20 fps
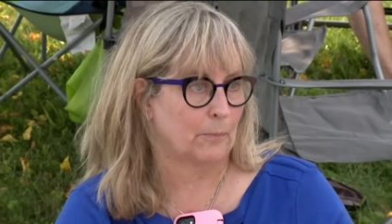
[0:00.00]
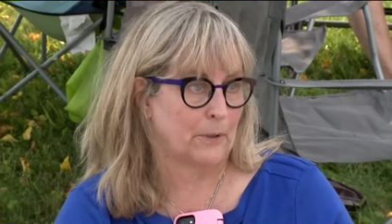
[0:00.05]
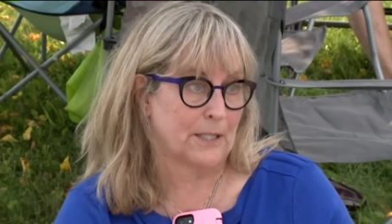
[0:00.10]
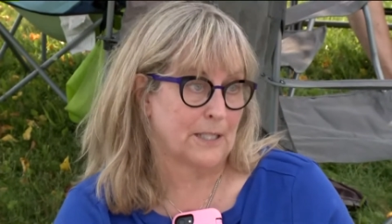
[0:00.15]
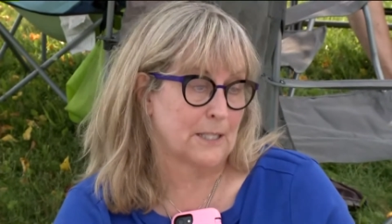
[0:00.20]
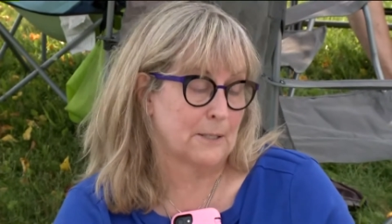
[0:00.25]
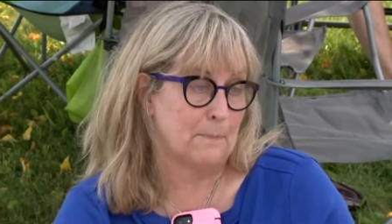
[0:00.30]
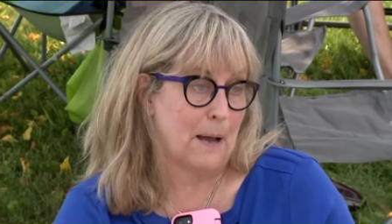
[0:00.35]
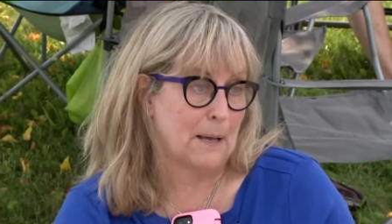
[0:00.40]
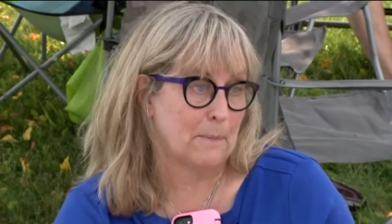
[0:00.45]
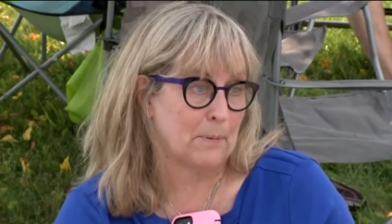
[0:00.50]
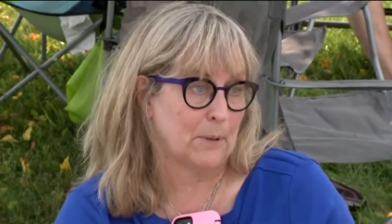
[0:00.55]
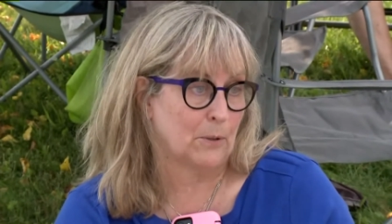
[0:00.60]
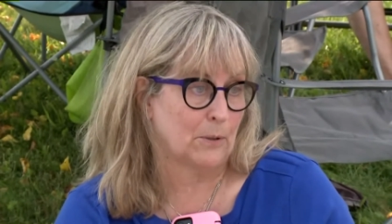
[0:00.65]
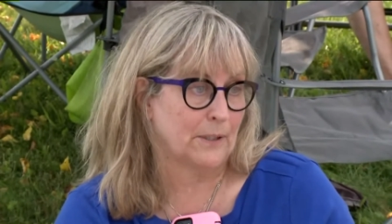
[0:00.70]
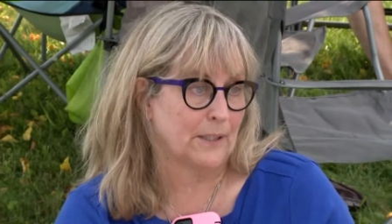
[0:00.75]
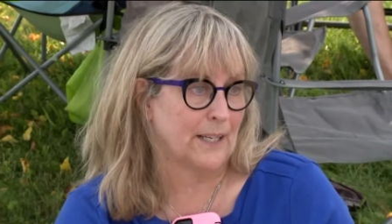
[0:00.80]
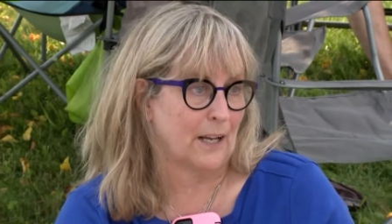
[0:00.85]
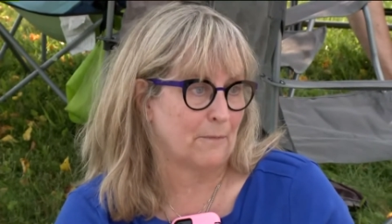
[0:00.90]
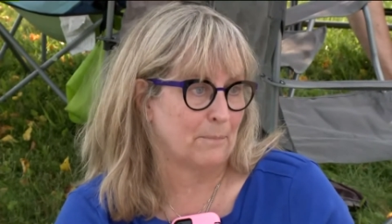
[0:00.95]
because my
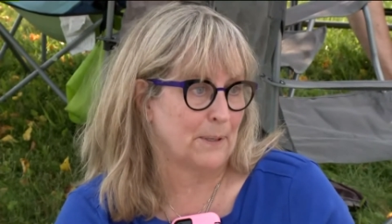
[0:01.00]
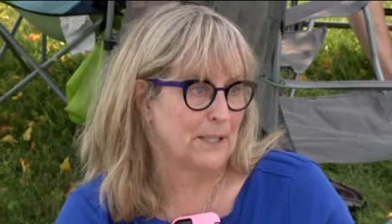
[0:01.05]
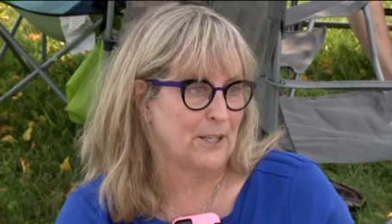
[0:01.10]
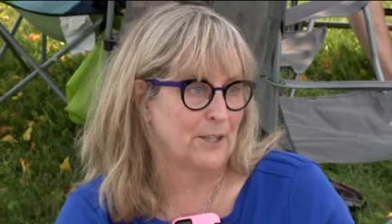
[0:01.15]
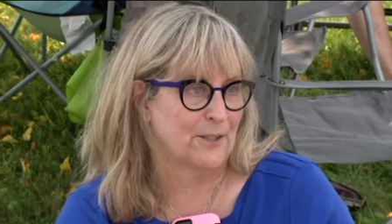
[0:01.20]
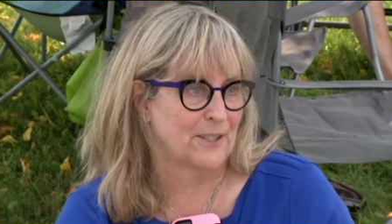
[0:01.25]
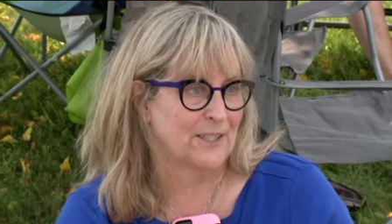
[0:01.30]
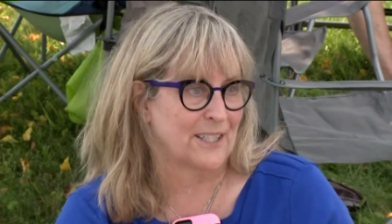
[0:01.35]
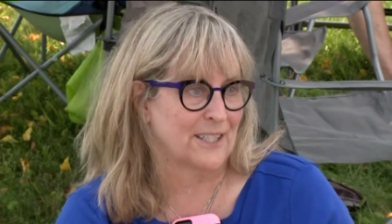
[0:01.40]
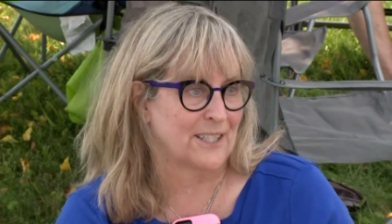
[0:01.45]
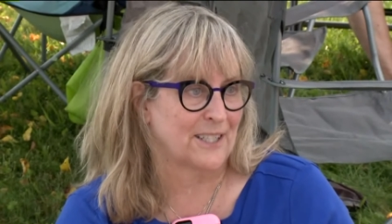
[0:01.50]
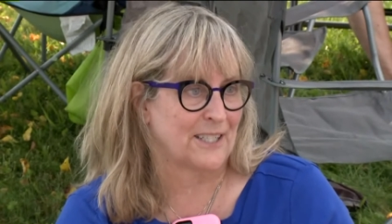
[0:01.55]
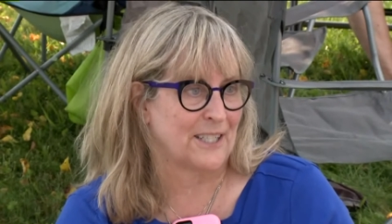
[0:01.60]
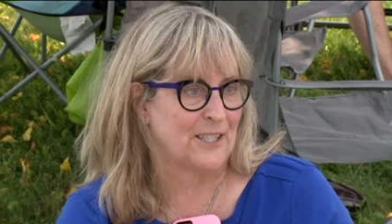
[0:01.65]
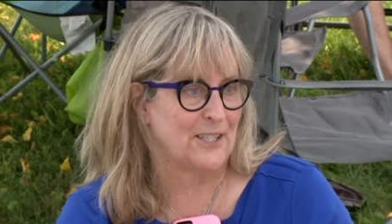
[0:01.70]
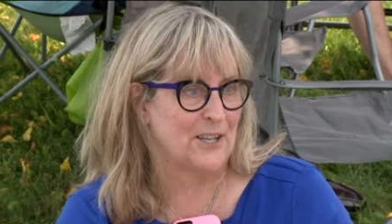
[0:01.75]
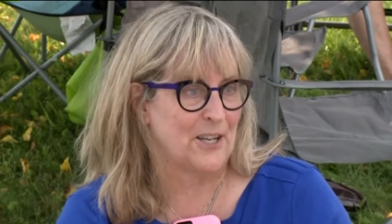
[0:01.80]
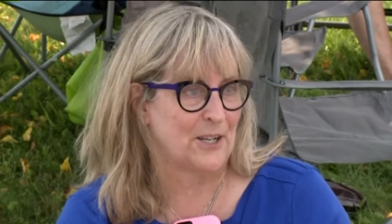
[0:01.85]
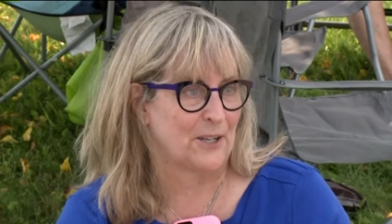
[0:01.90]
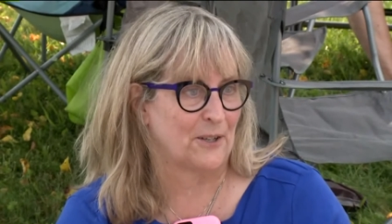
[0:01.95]
building, I've been here
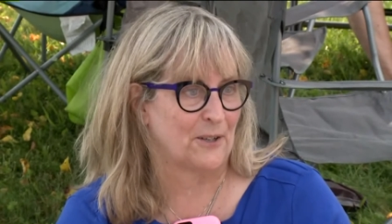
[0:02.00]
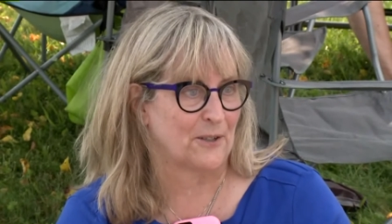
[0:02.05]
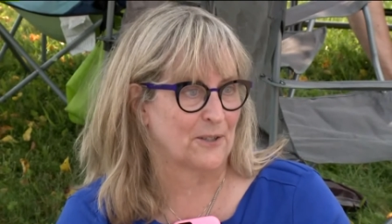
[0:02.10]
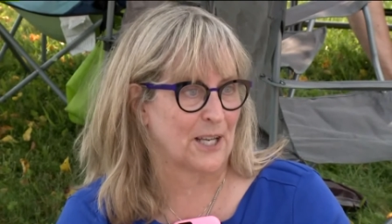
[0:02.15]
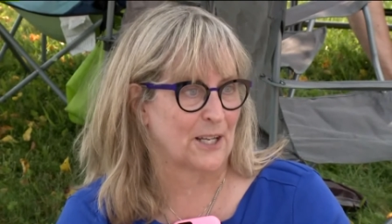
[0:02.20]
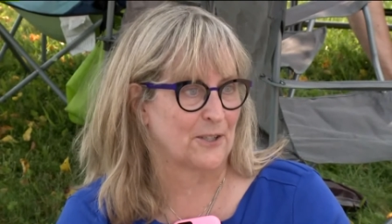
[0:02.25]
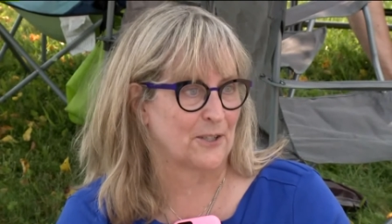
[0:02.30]
16 years.